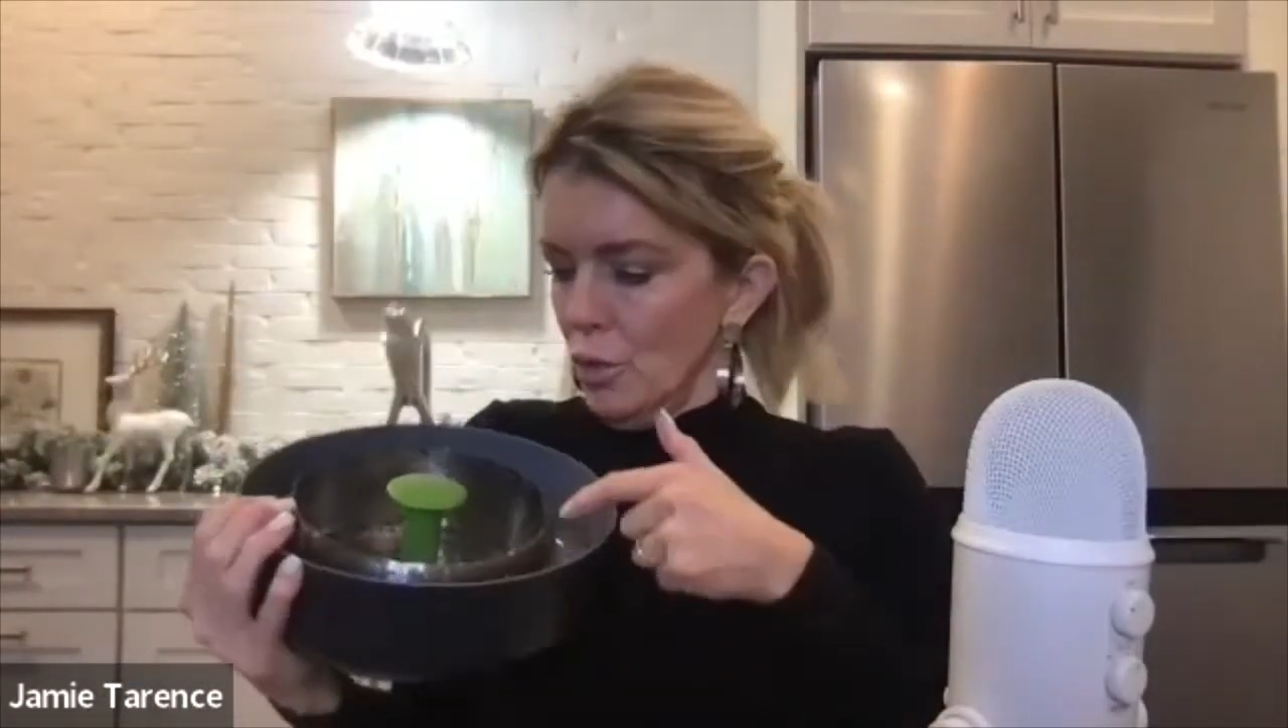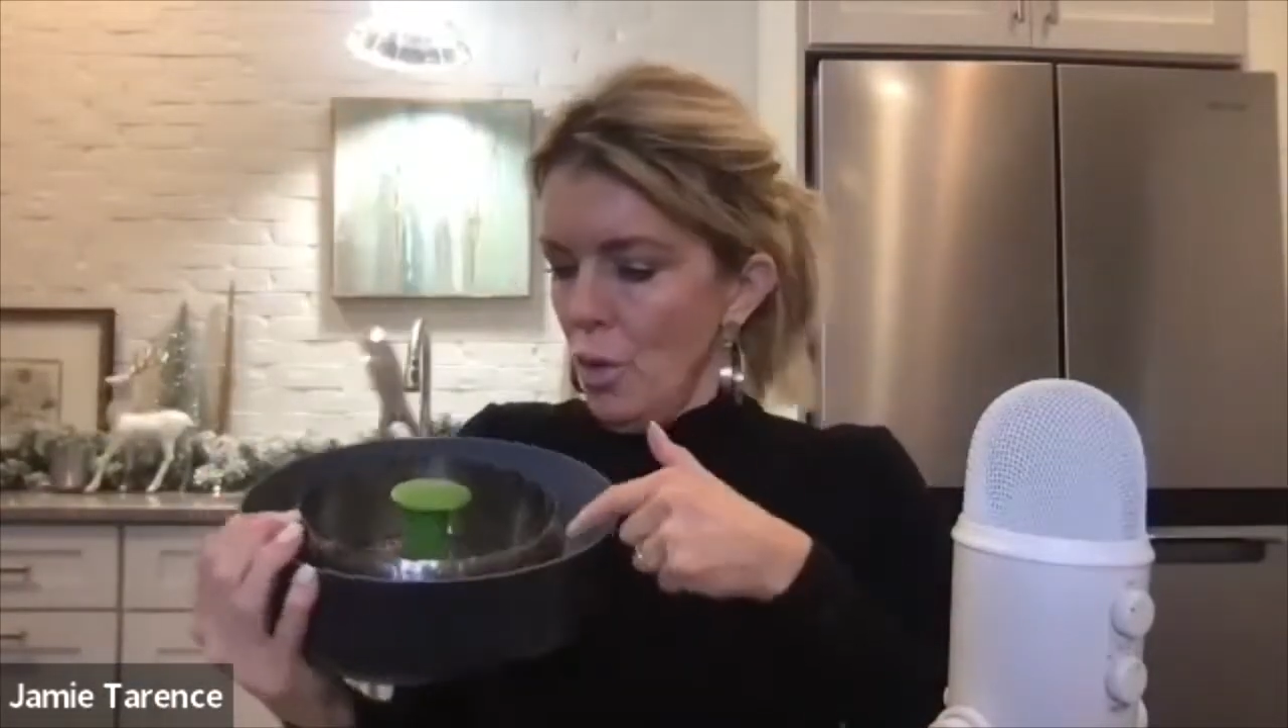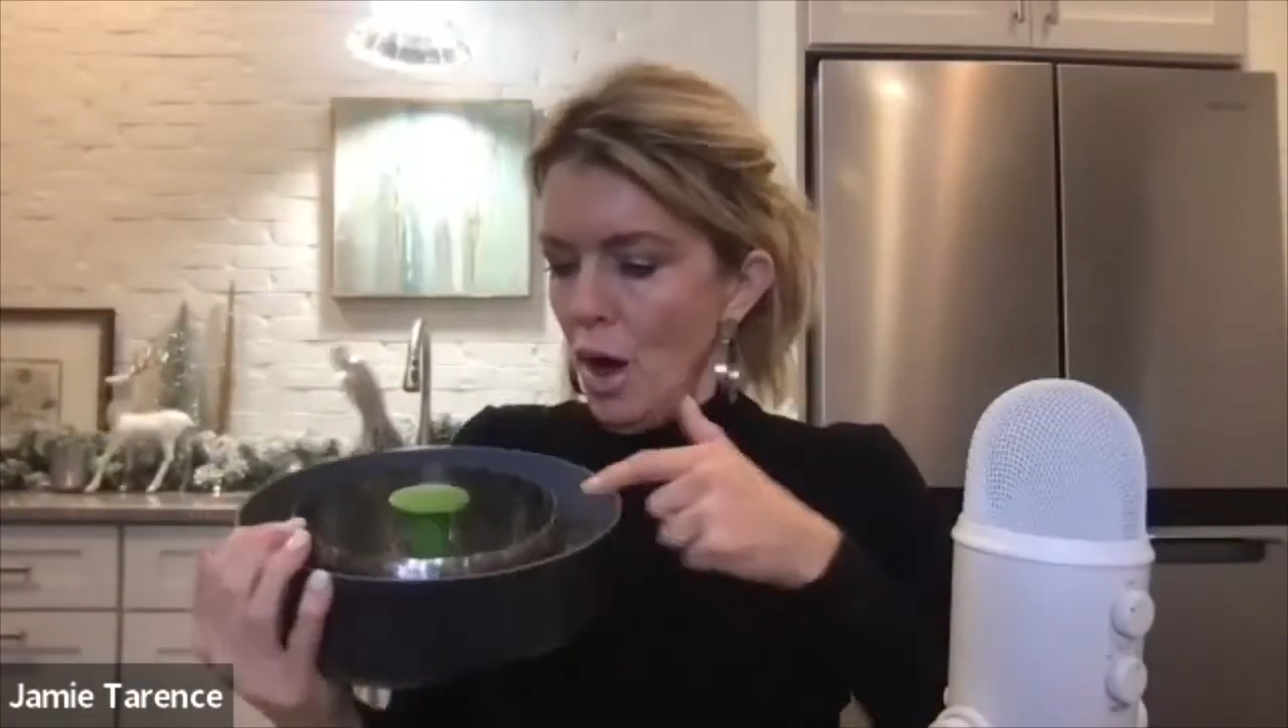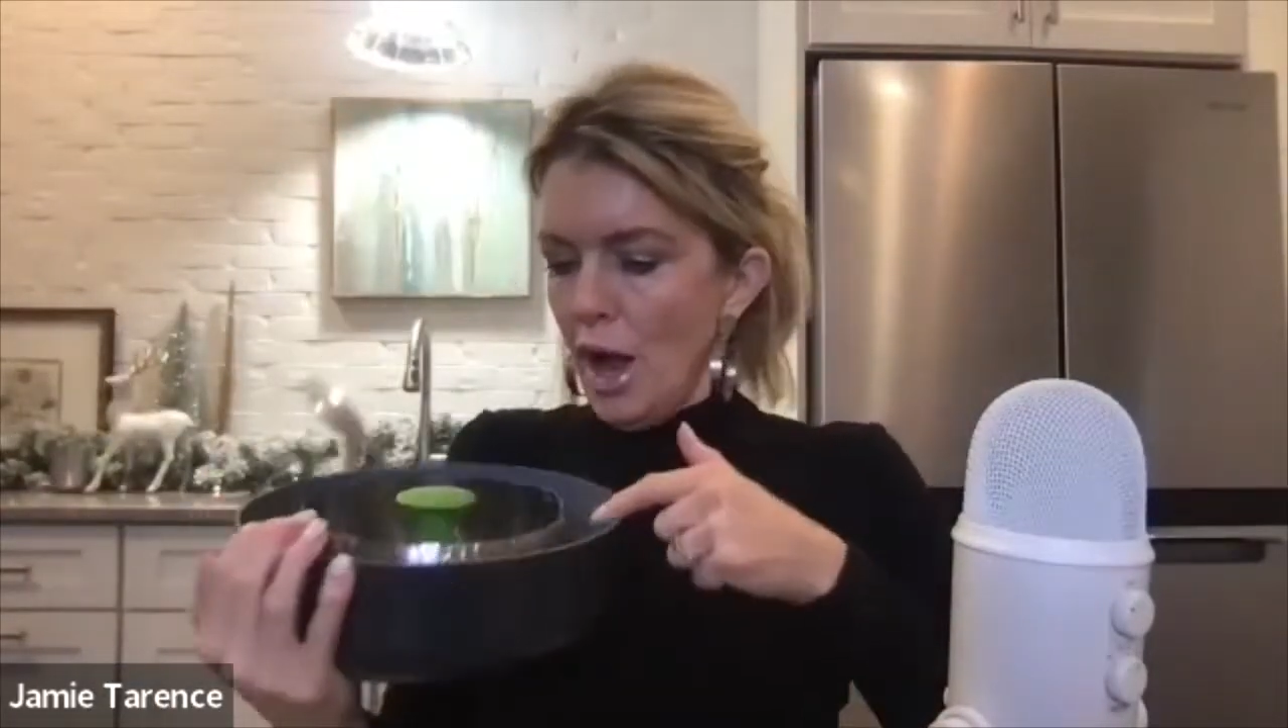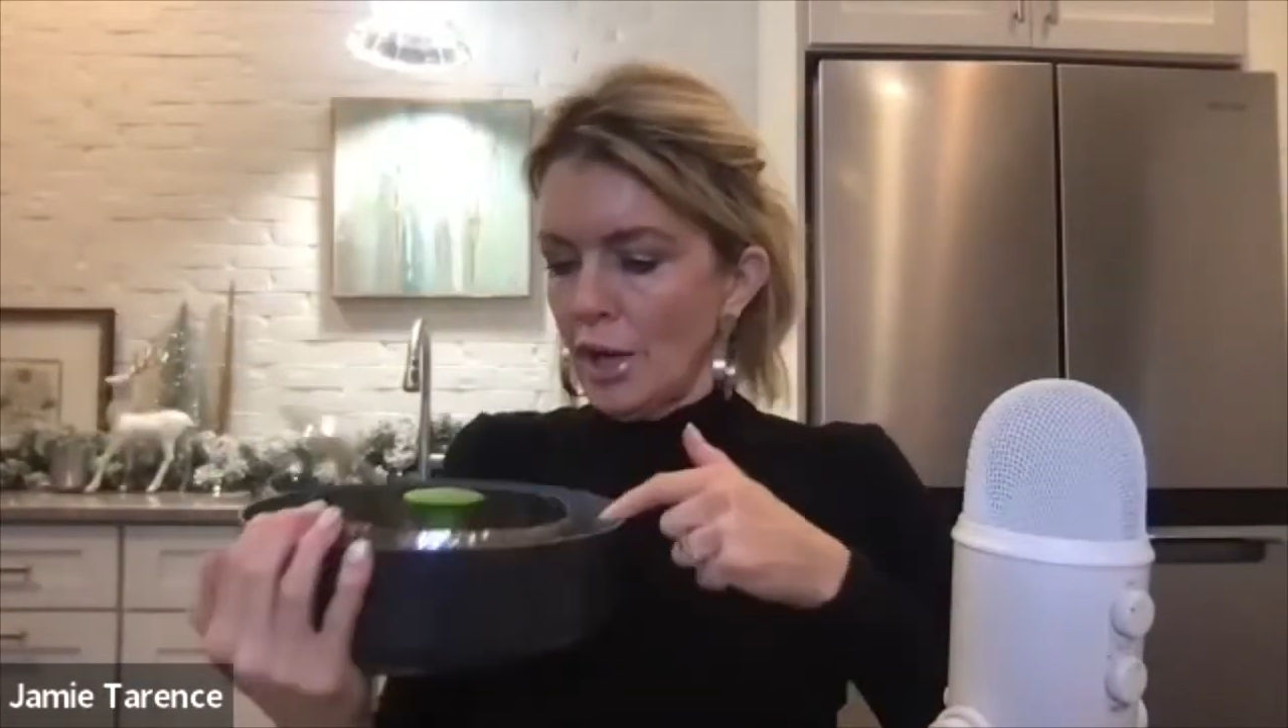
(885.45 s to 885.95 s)

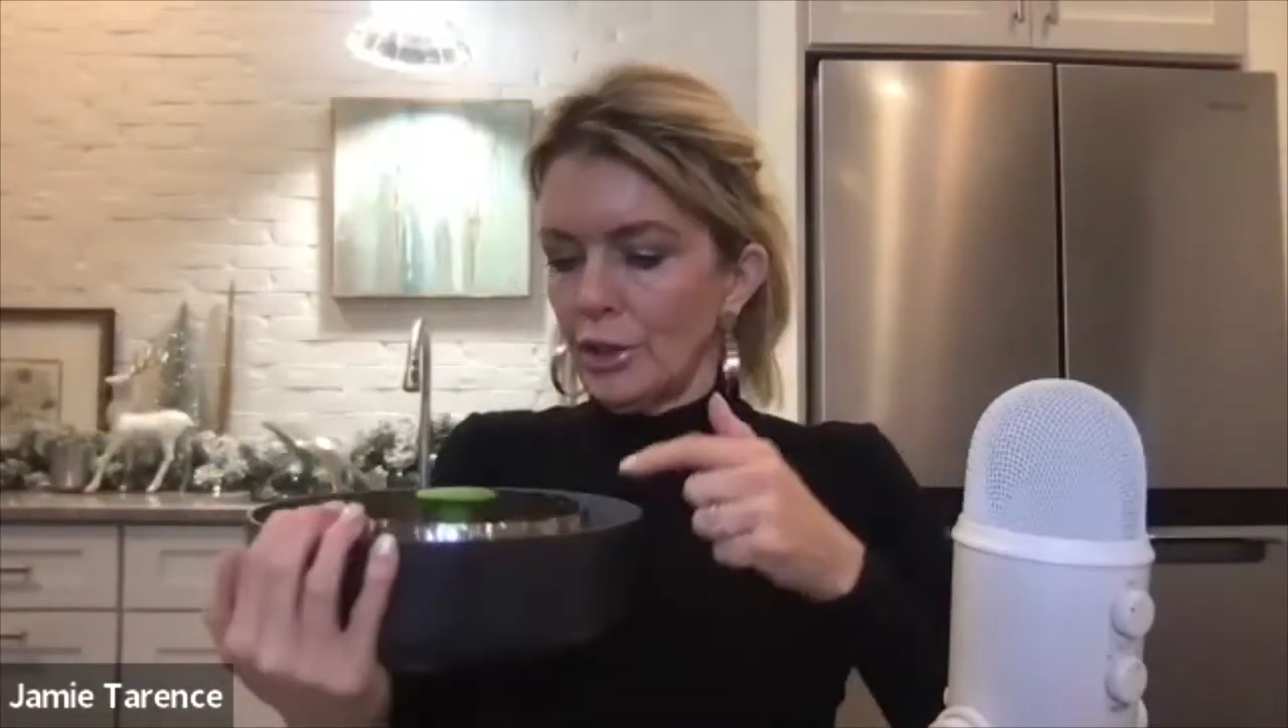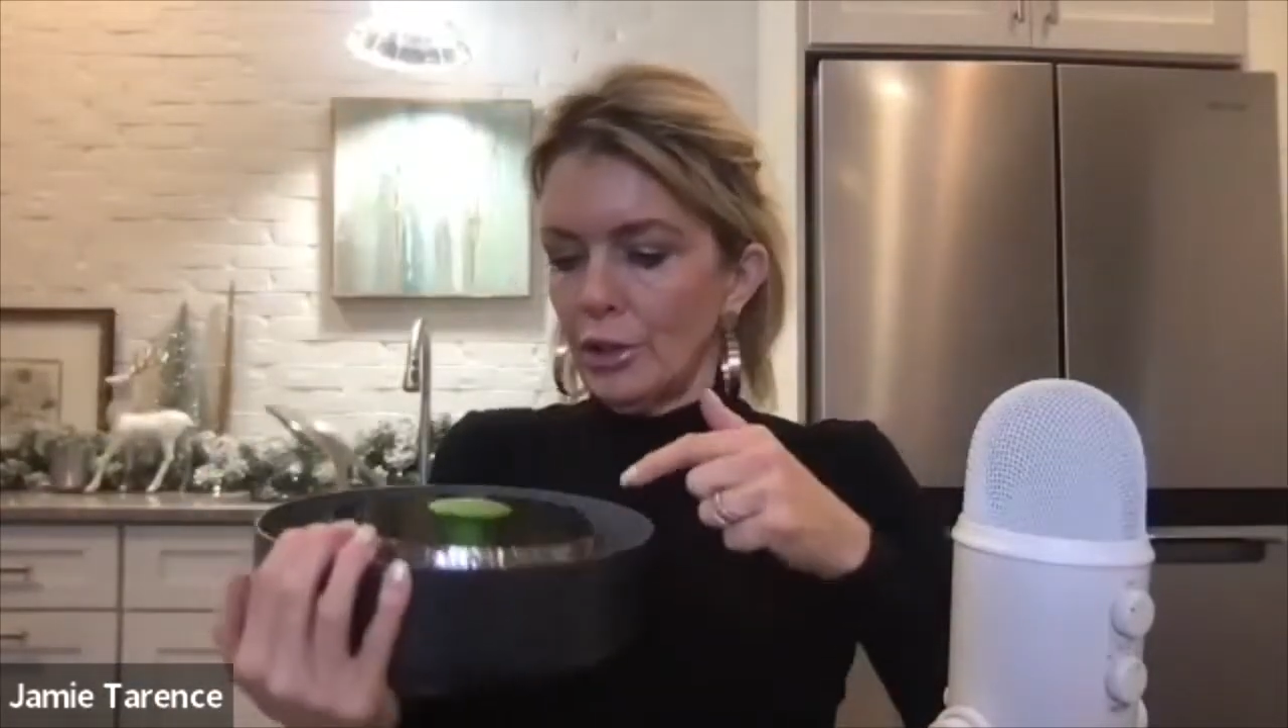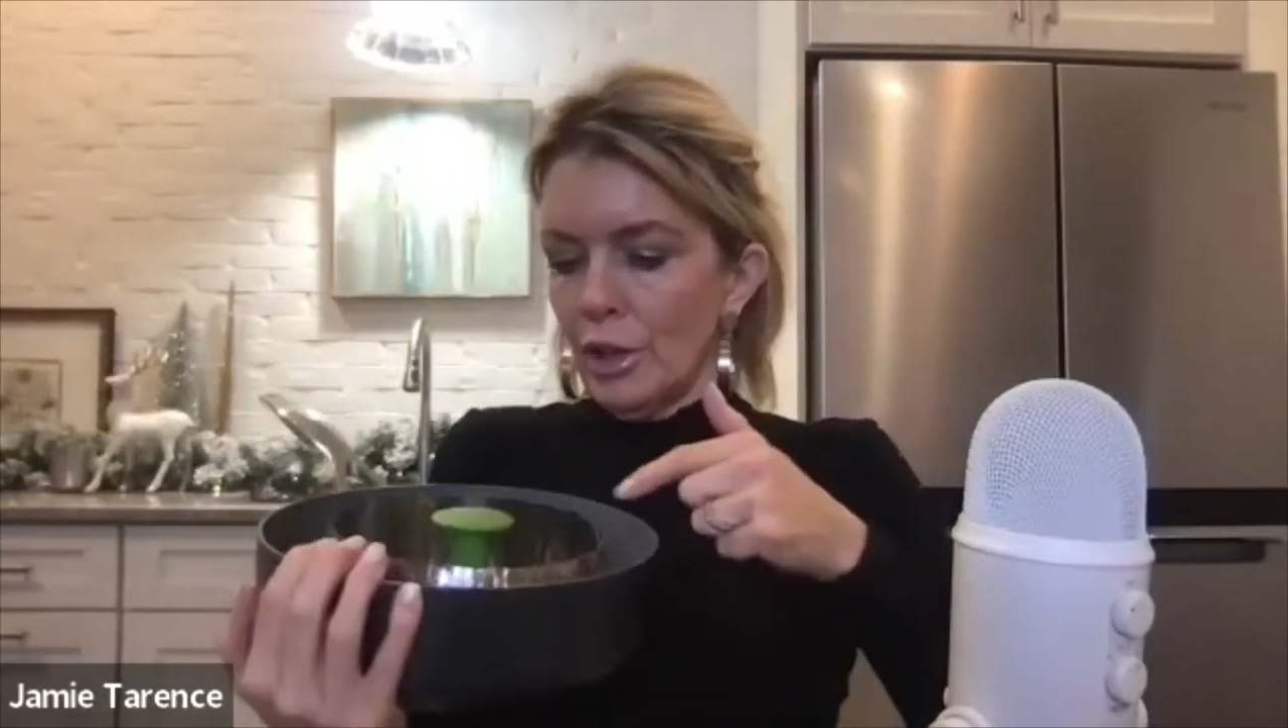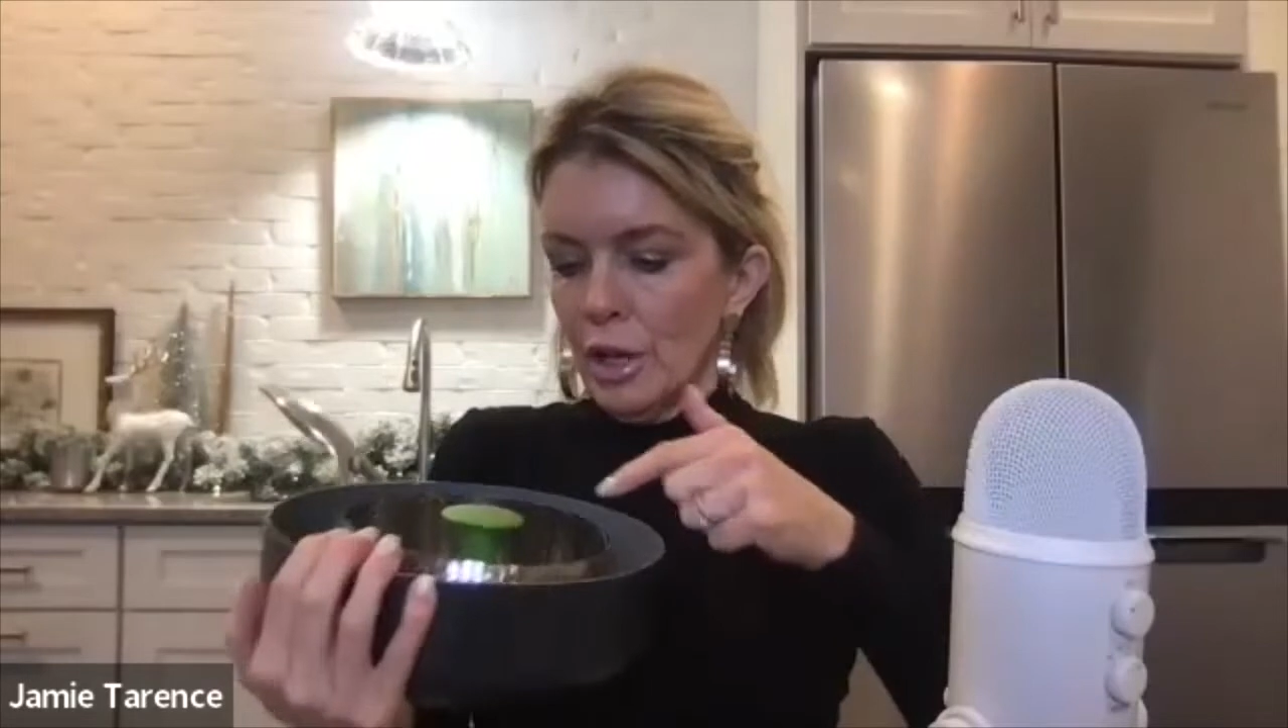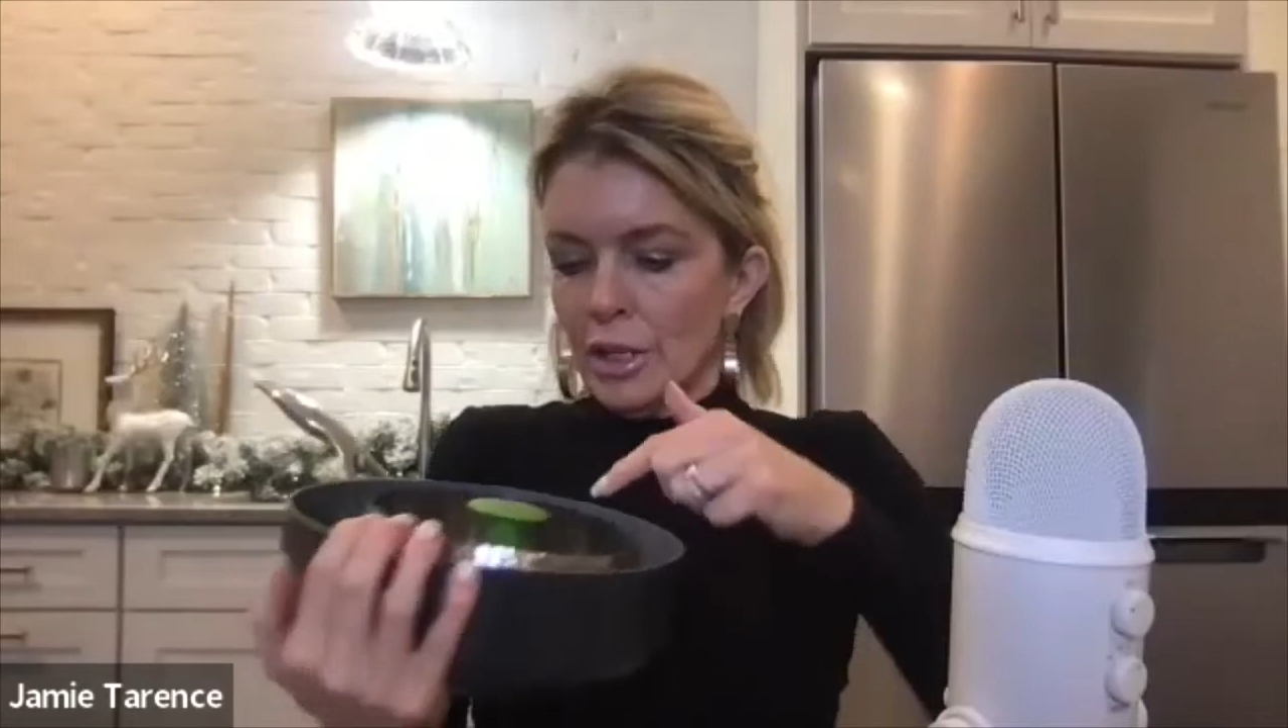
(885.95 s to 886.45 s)
water